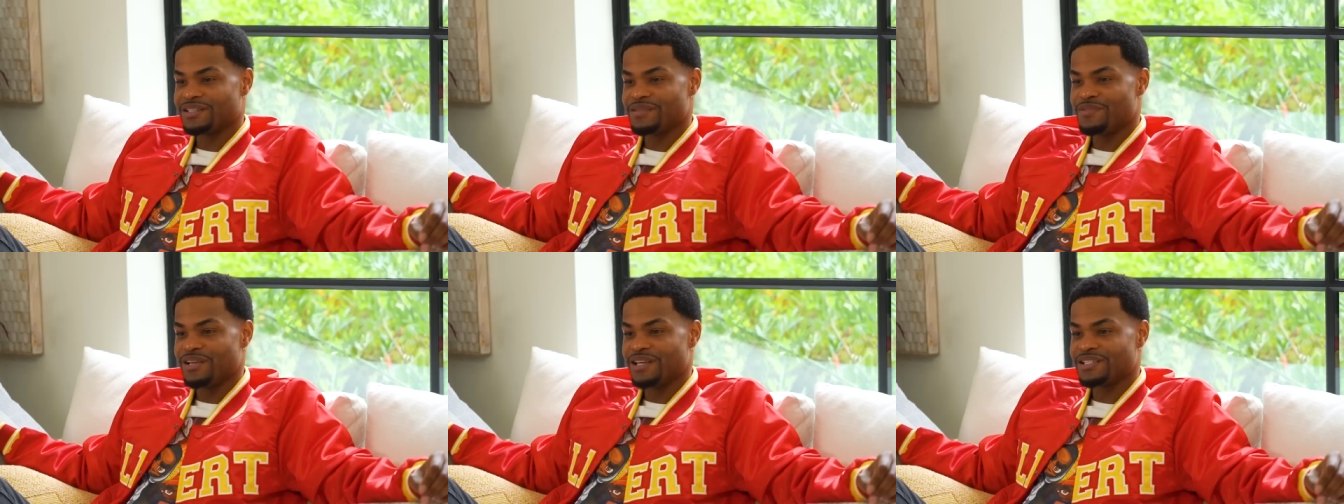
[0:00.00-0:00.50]
in
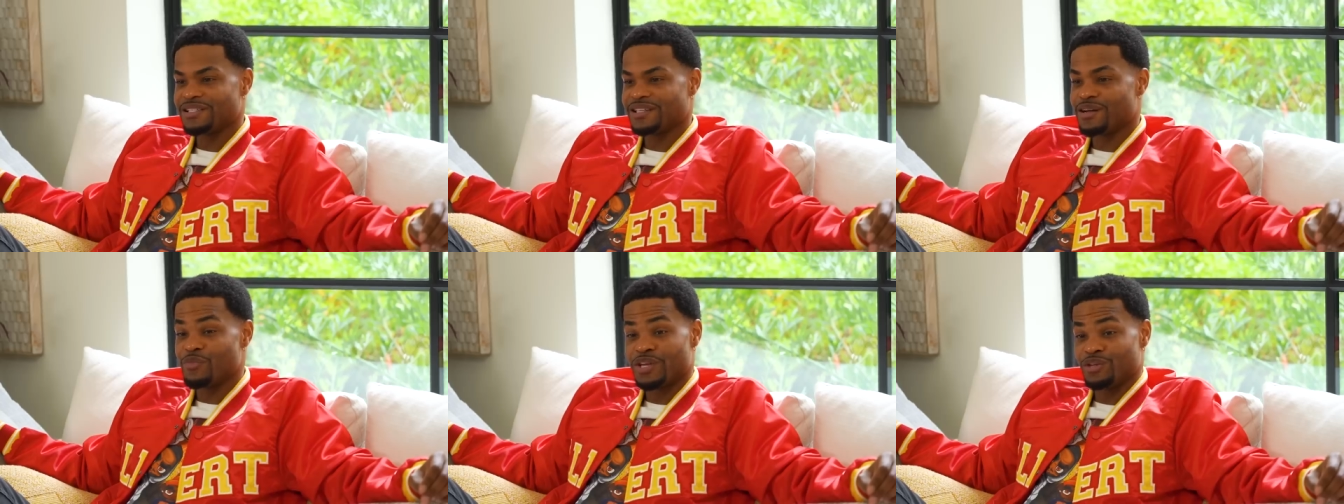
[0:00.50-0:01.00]
simulation
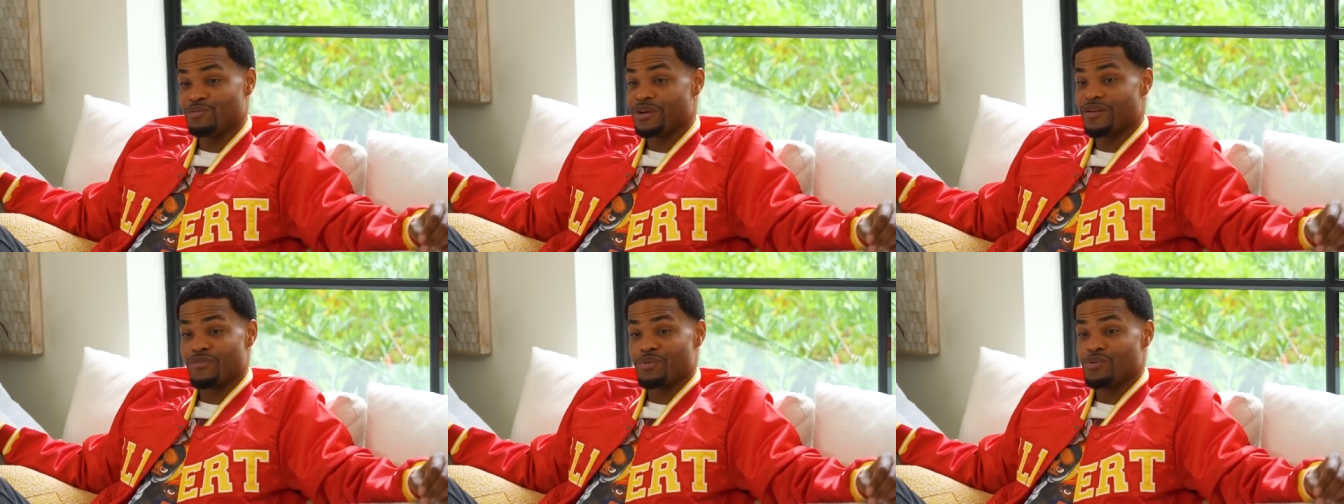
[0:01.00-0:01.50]
theory. We can do
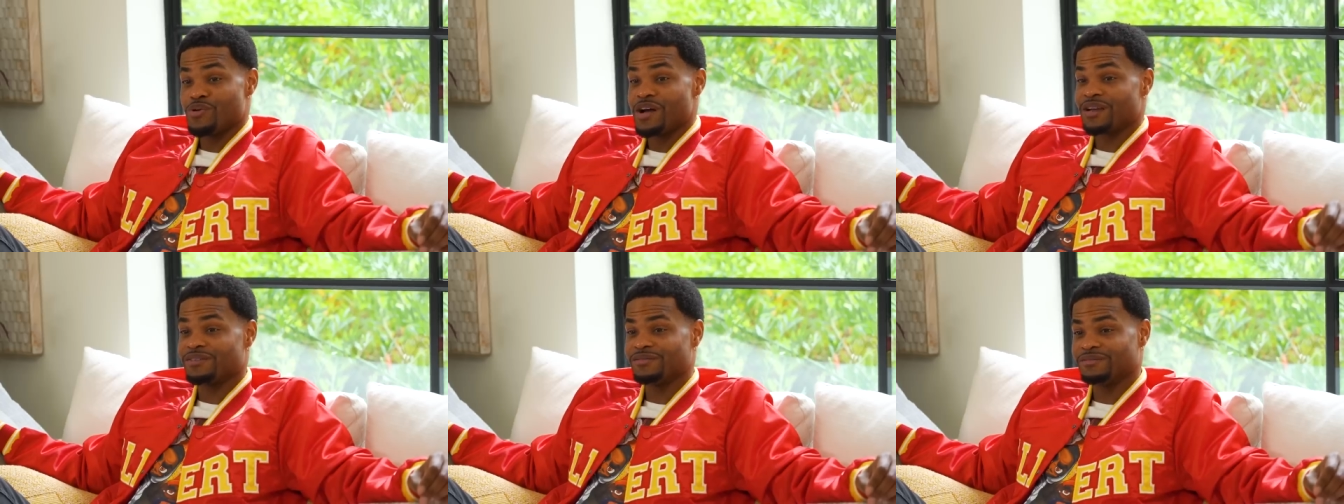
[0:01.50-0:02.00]
whatever we
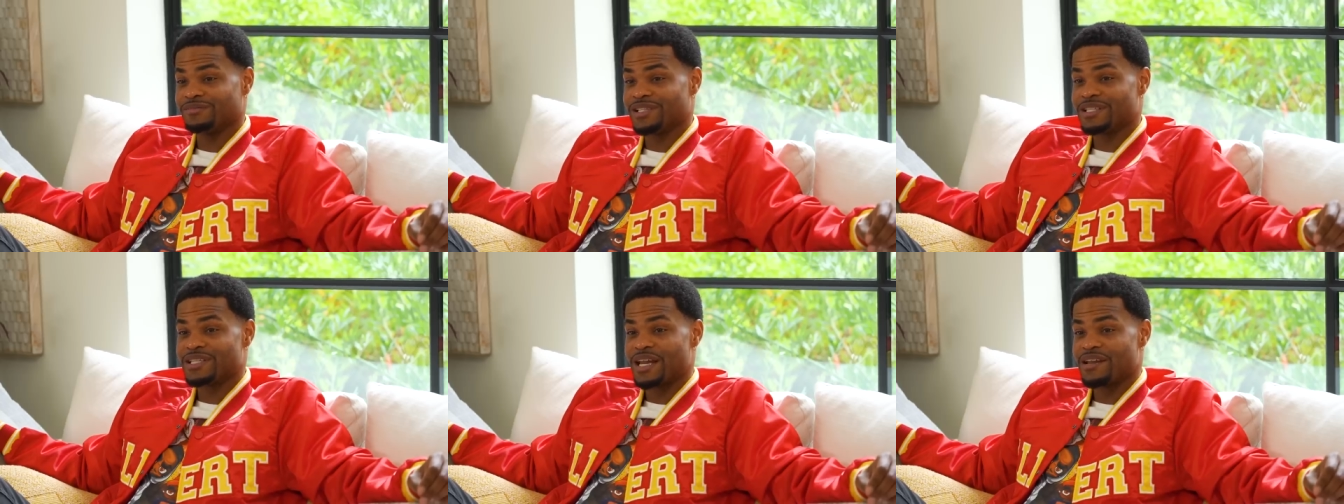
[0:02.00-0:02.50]
want. We
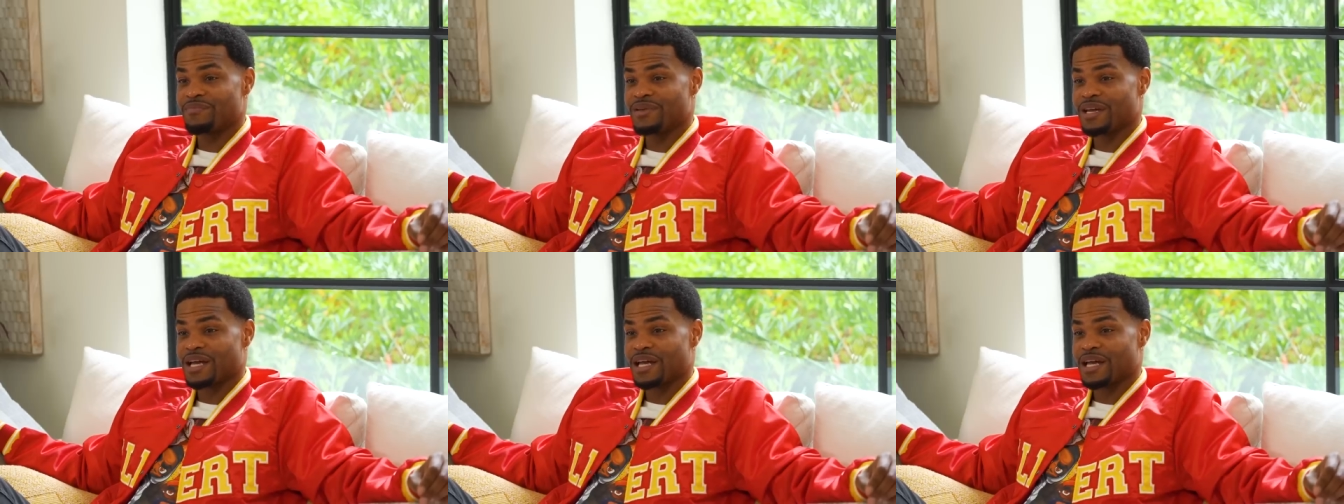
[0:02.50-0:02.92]
decided to be